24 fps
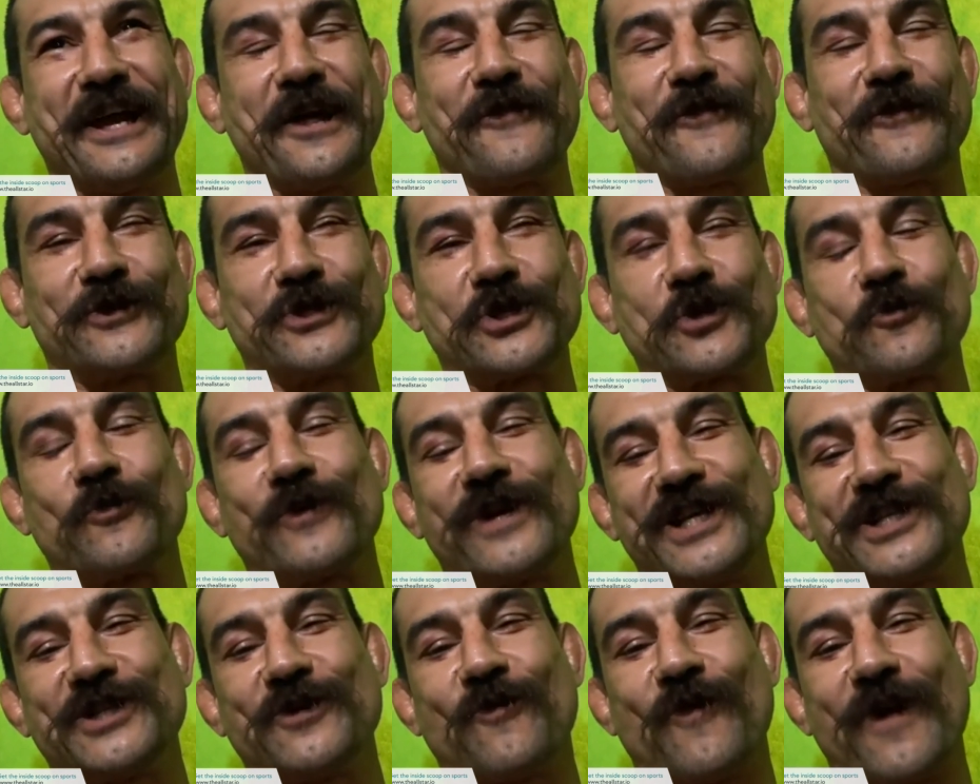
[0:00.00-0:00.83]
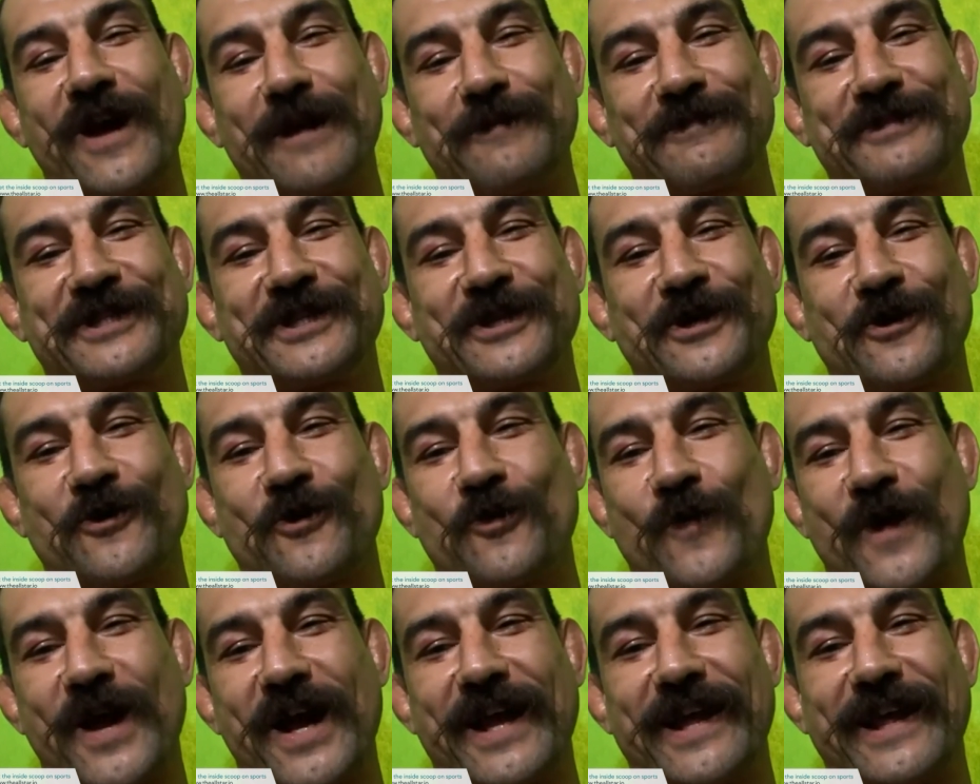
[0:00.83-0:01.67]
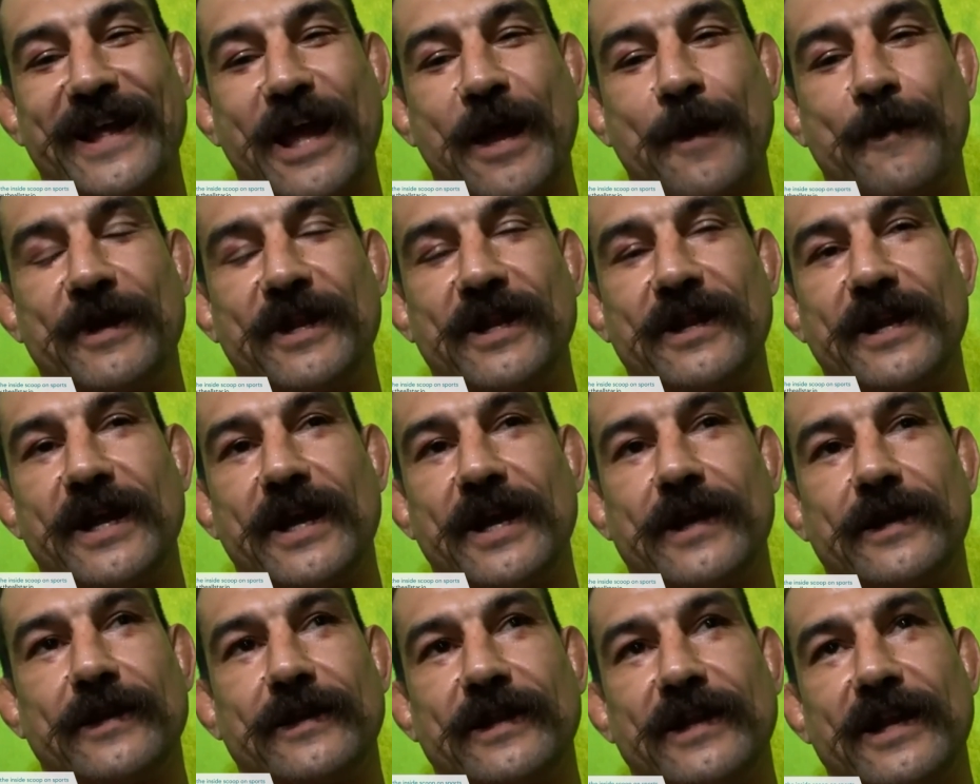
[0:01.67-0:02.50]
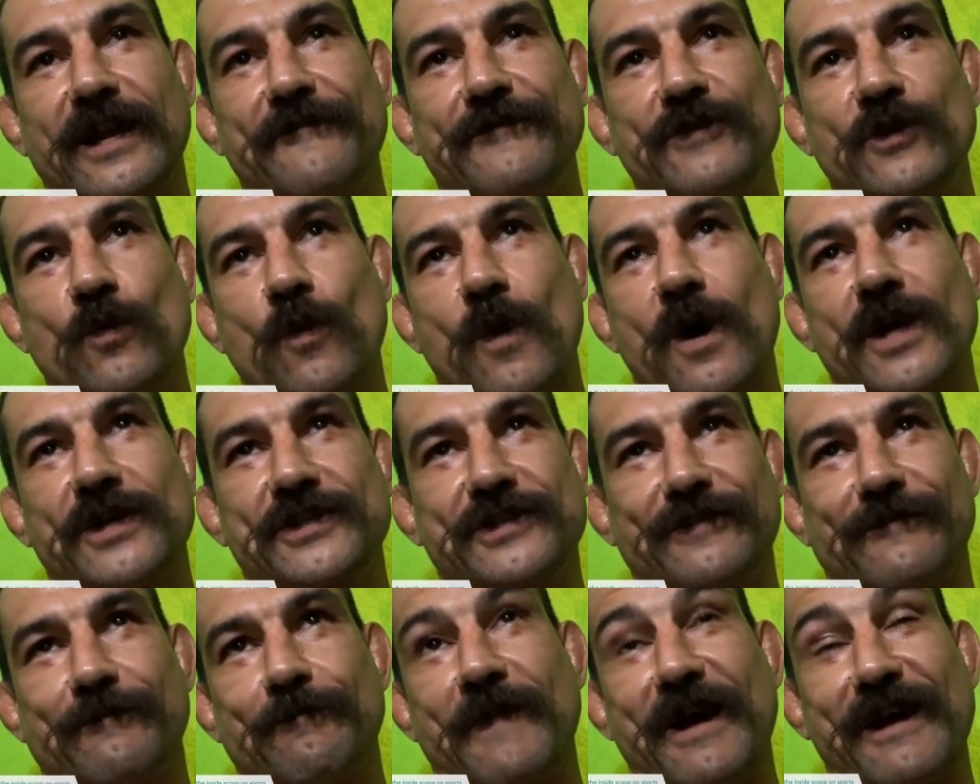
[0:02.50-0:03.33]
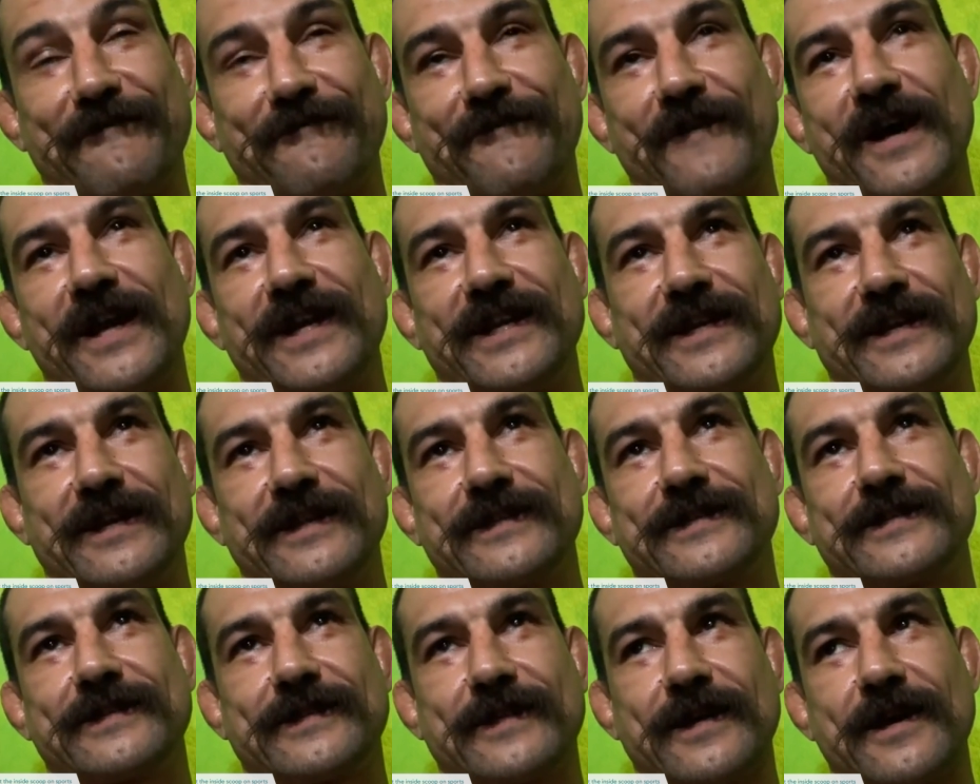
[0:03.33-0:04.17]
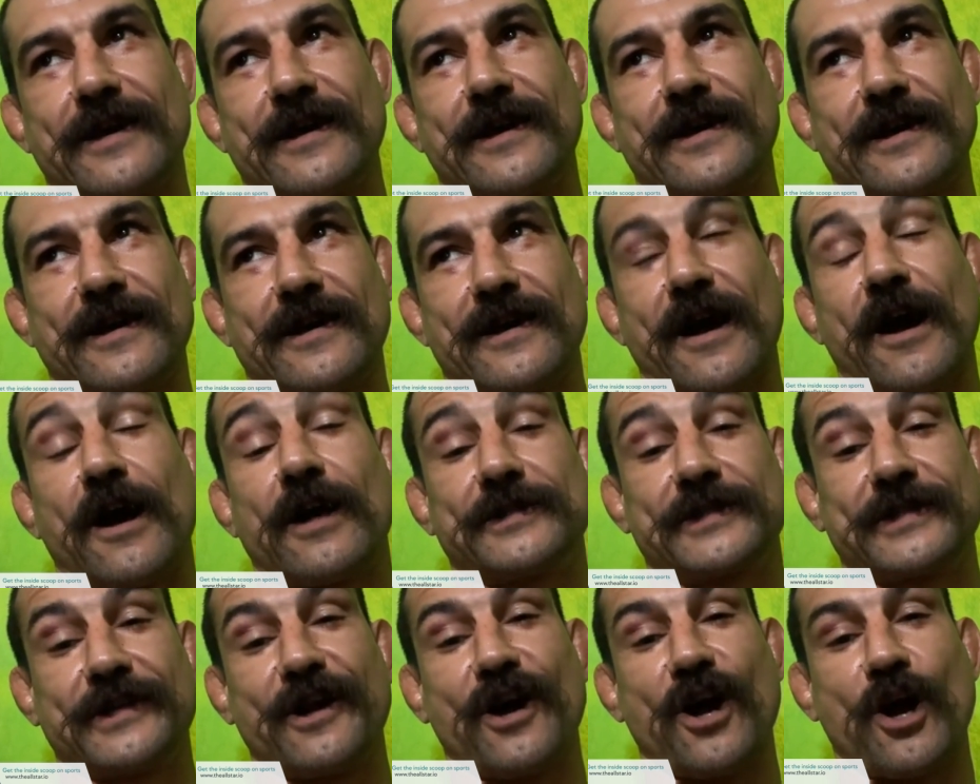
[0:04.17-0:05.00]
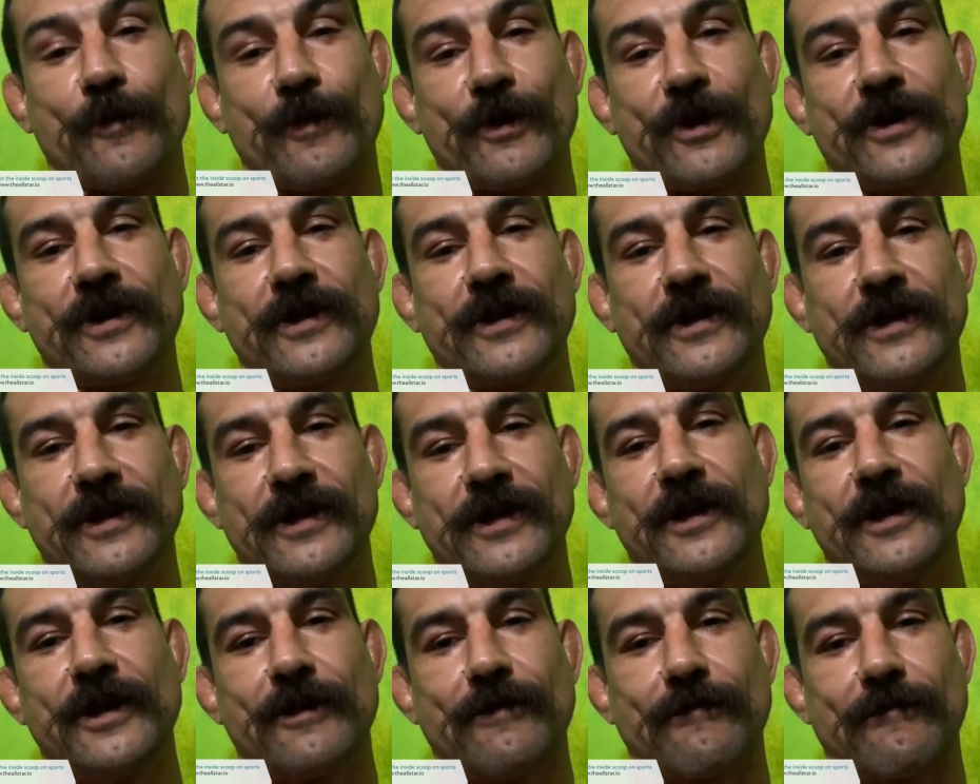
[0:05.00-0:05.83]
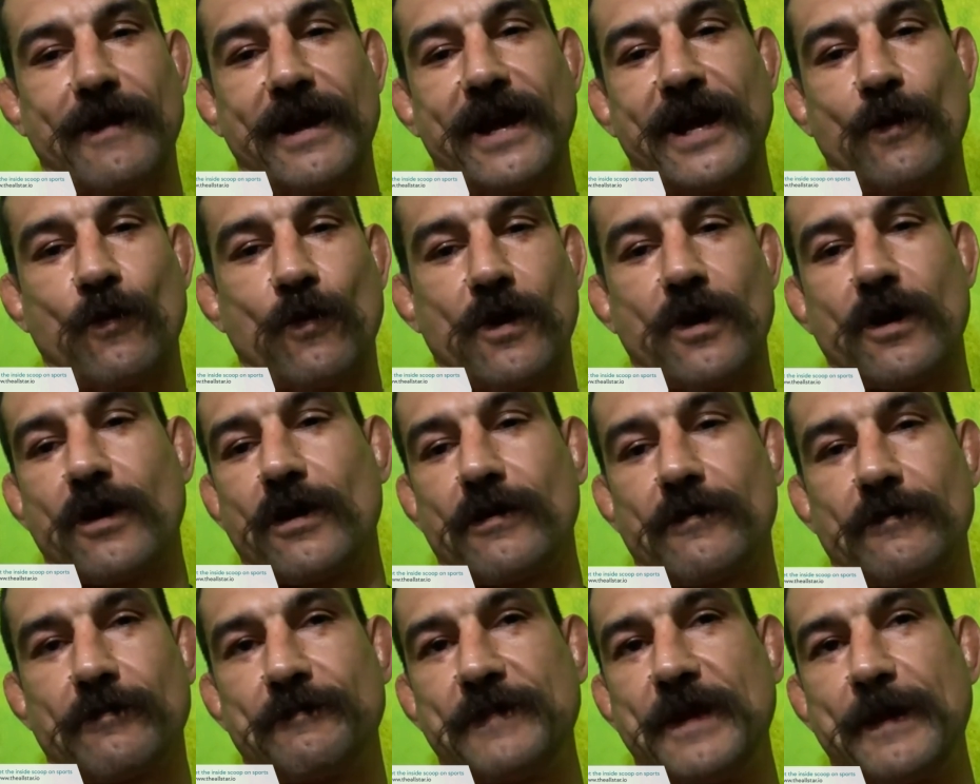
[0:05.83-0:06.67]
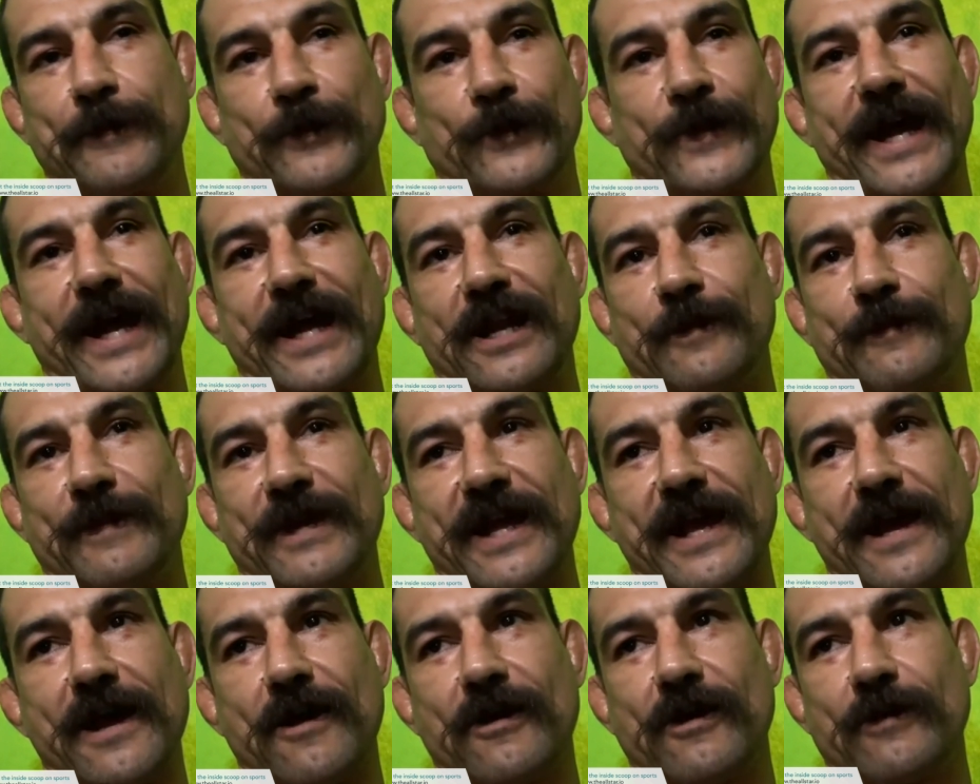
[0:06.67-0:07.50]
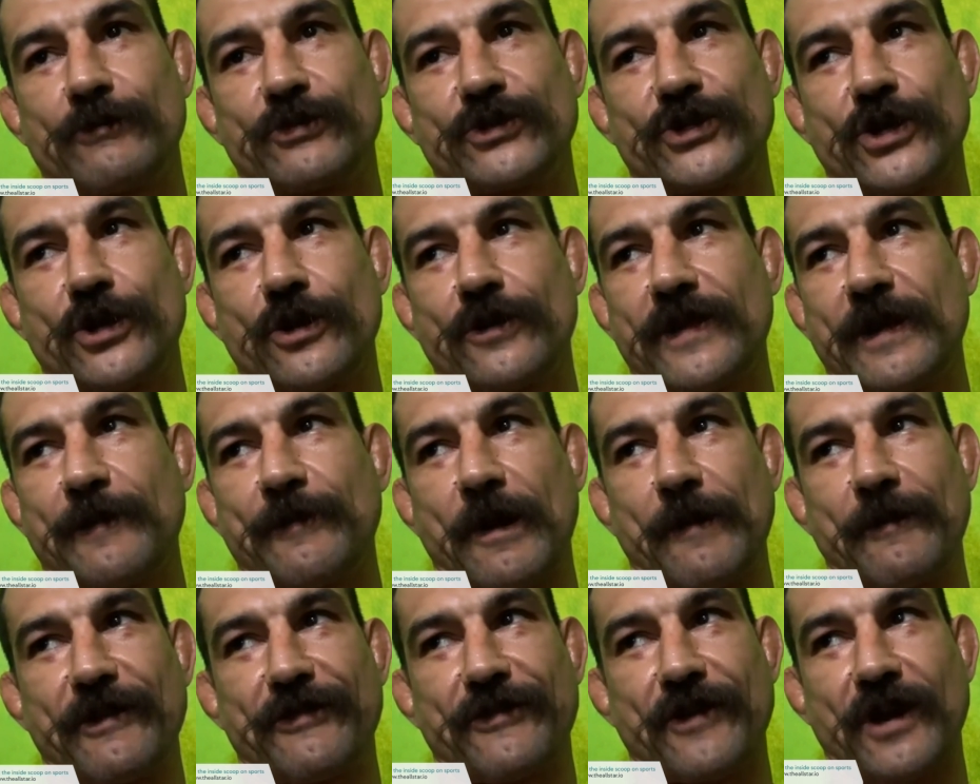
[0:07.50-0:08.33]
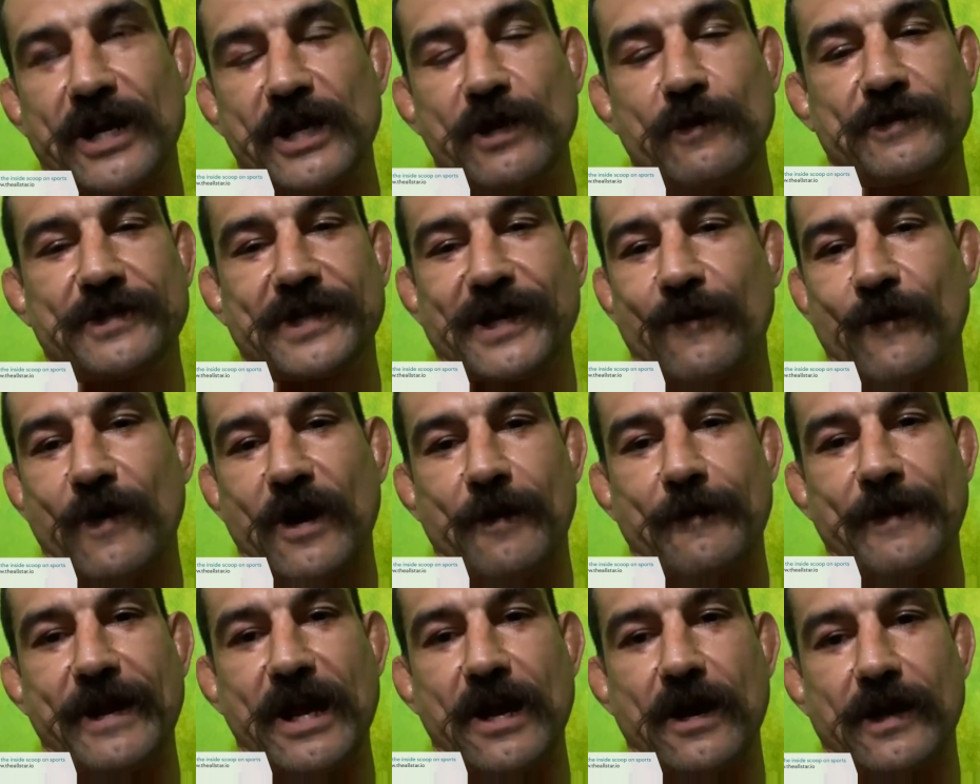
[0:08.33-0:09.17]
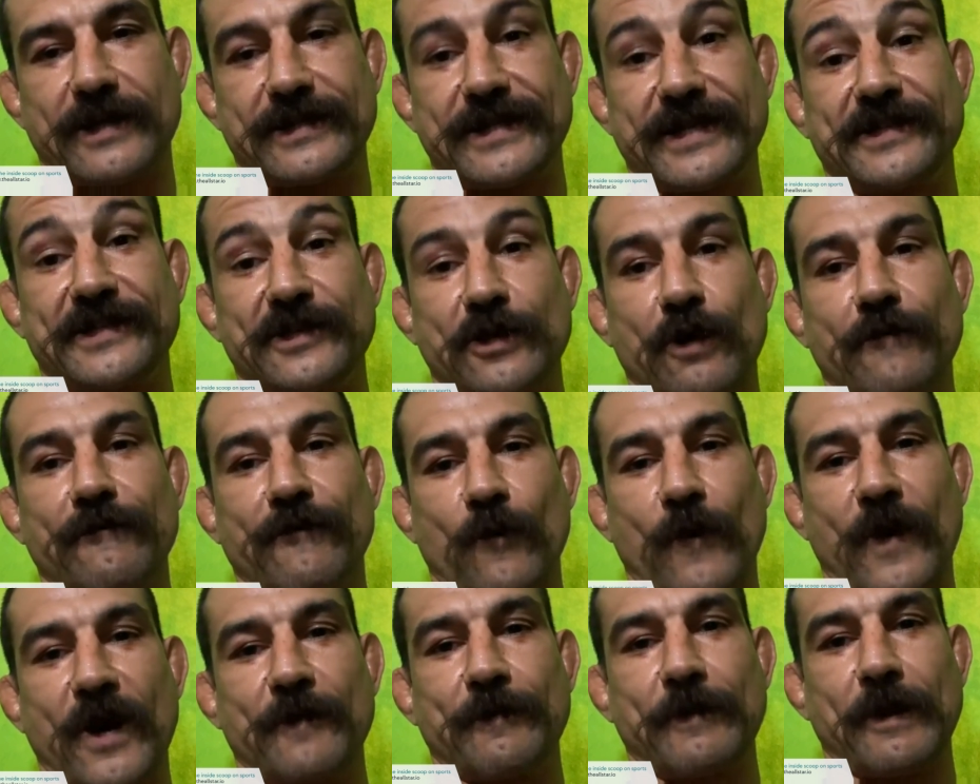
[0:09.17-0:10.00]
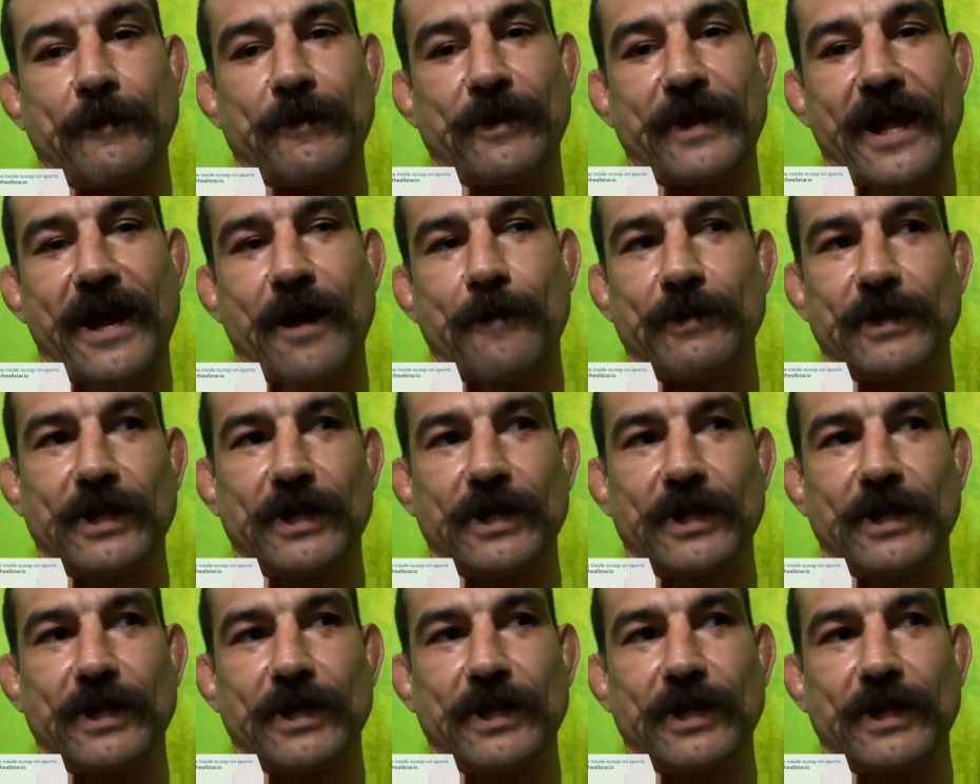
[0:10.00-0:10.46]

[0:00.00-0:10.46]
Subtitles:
there's a reason why I'm still the way I am. And if you watch my fight against Austin Hubbard, right, where people counted me out, I'm sure they probably thought he was going to wear me out because he's known for wearing people out.